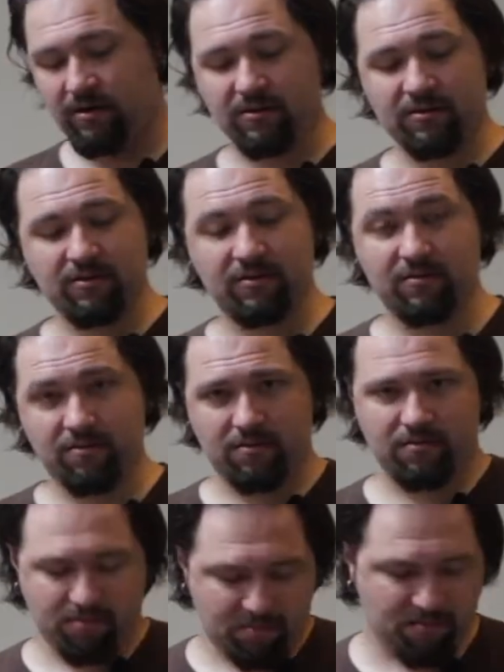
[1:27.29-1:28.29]
Because
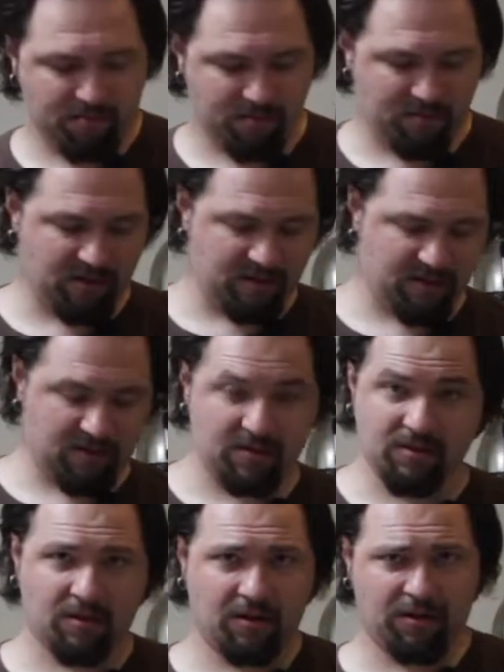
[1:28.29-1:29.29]
this isn't